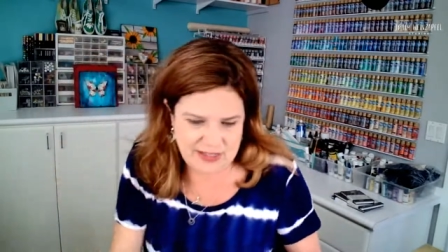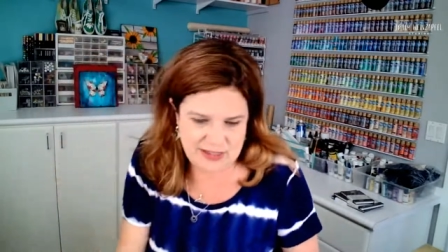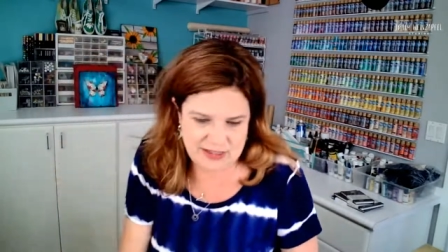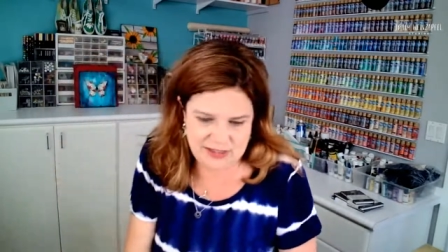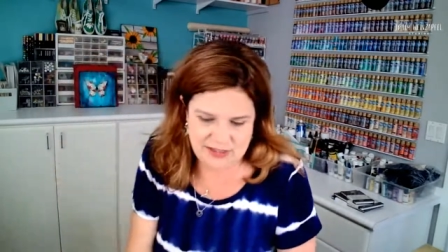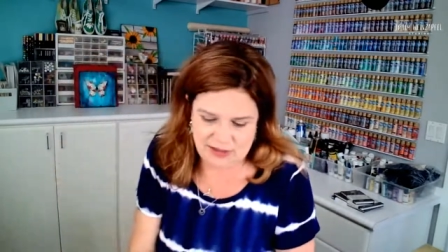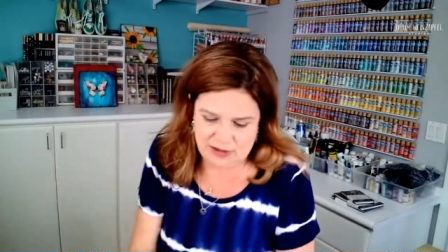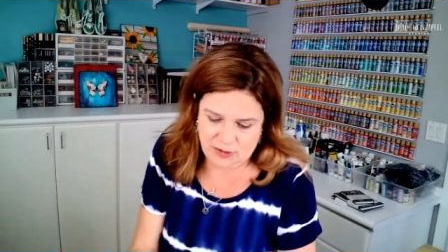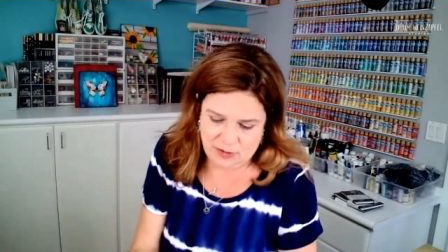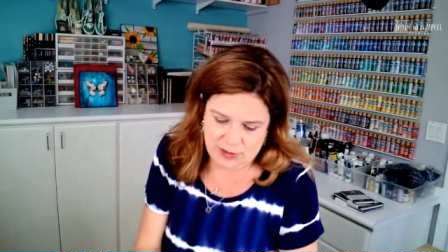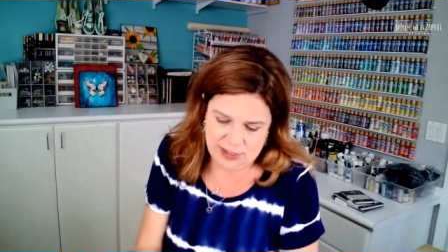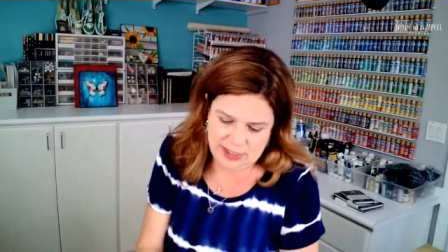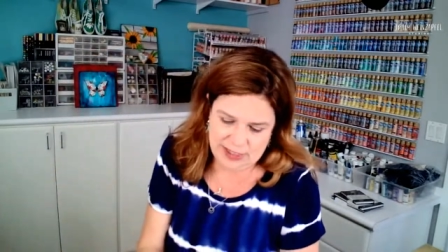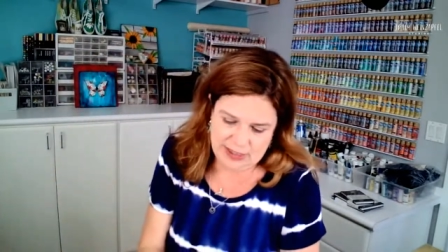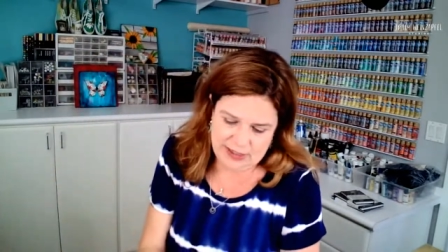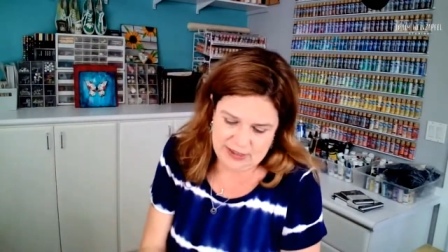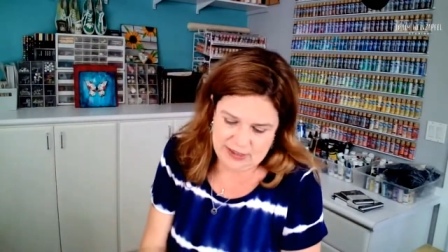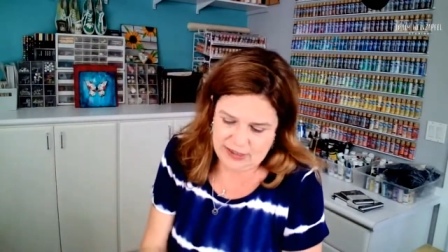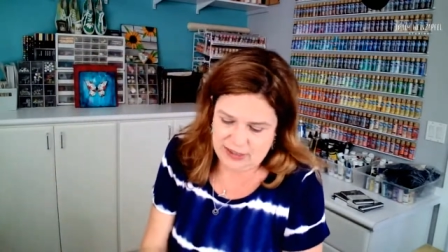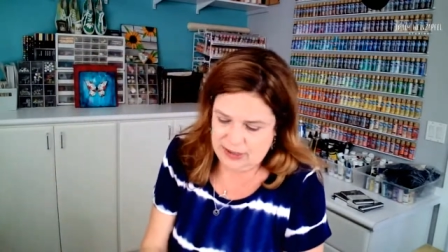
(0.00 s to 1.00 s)
because
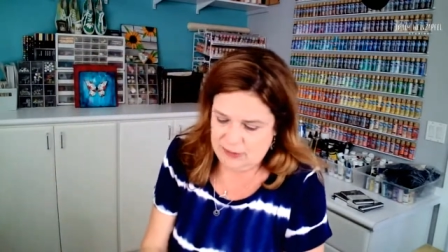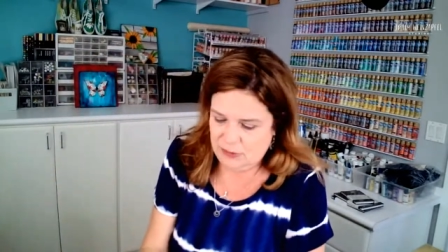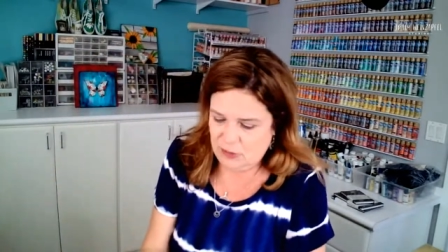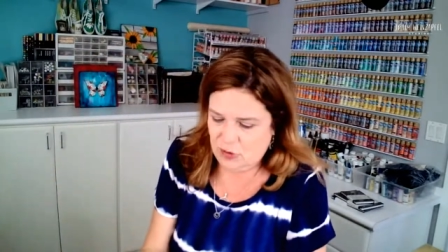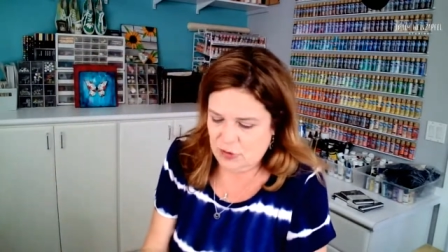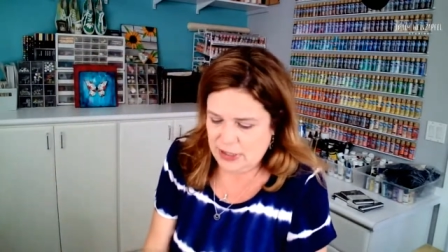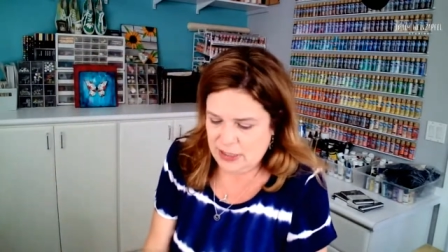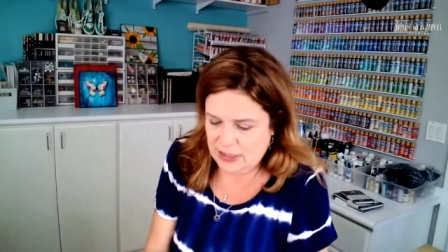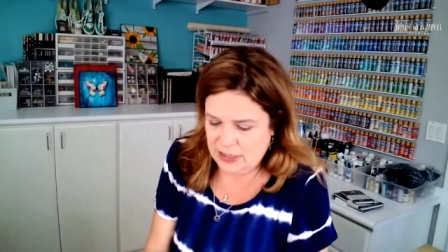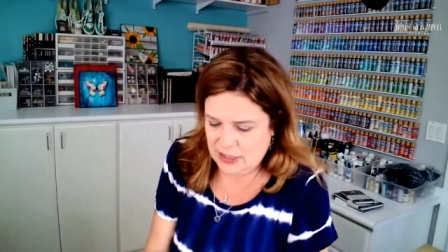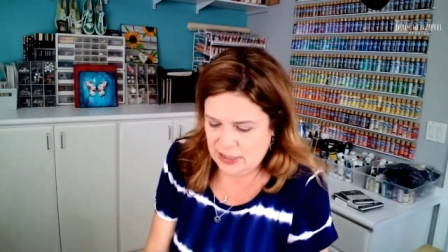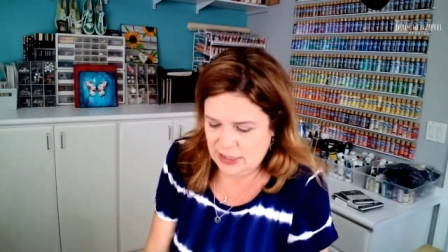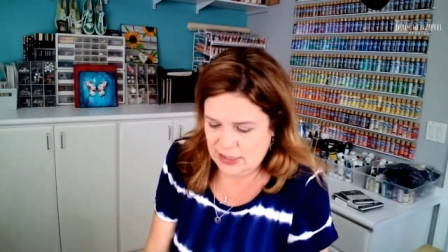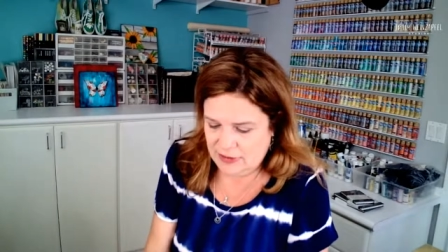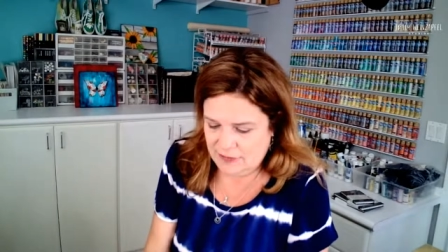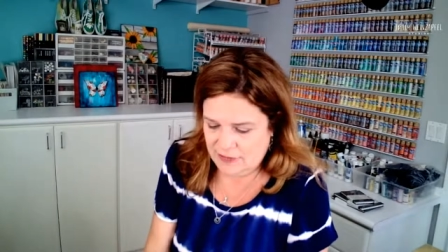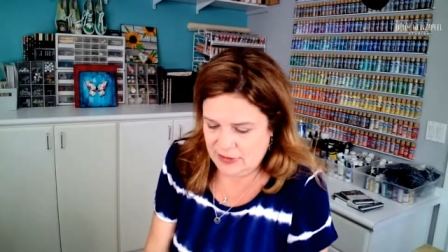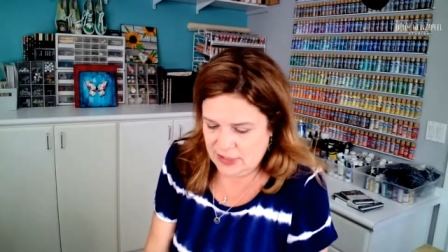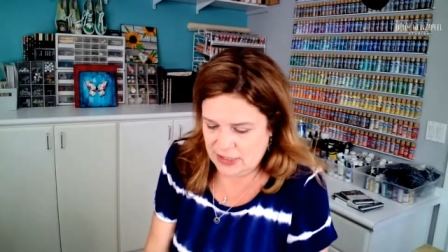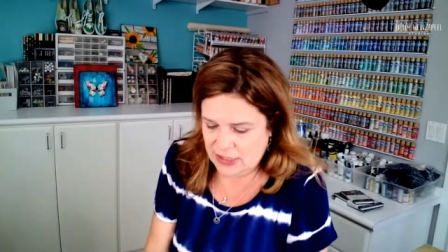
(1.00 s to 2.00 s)
otherwise I'm going to
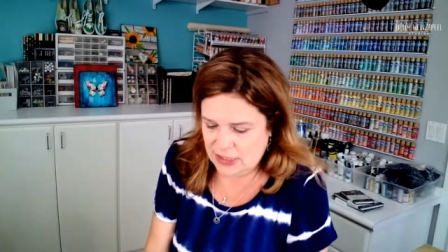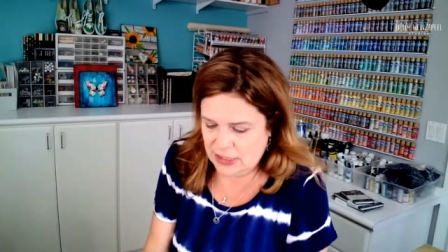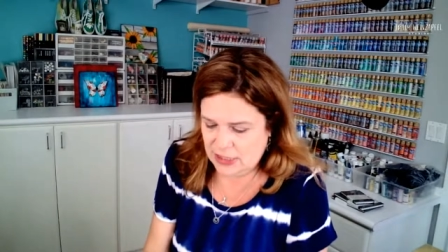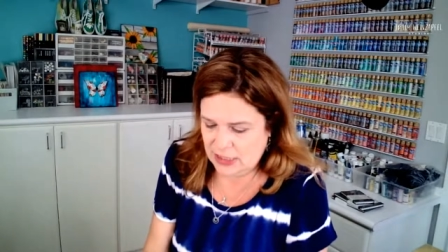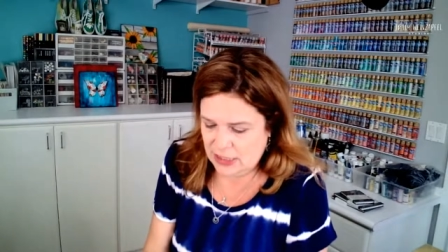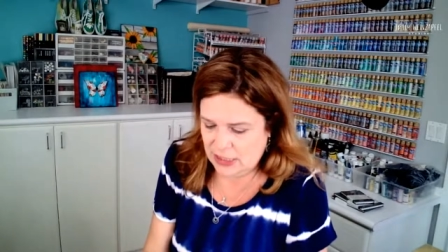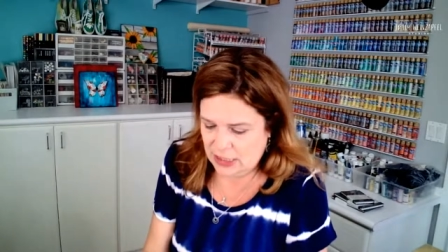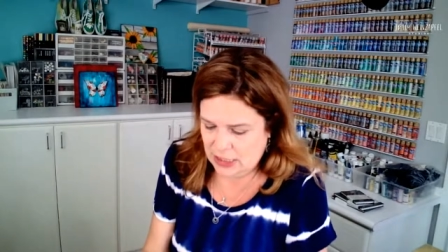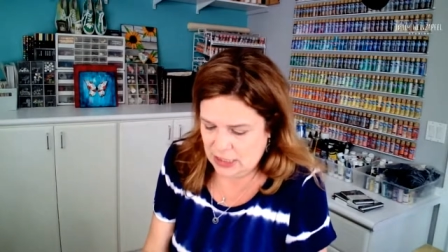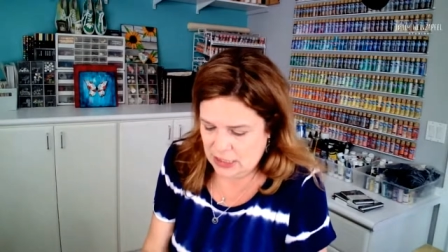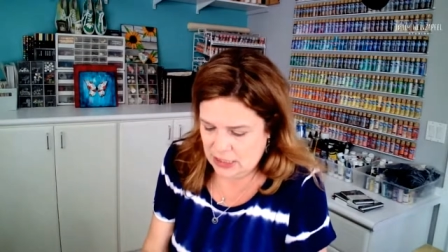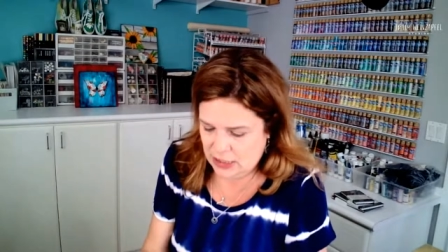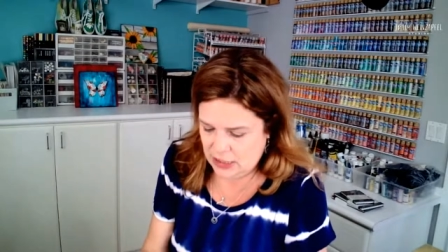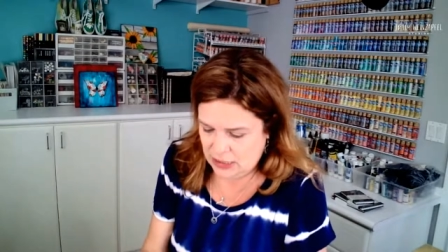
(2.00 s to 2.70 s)
have this thing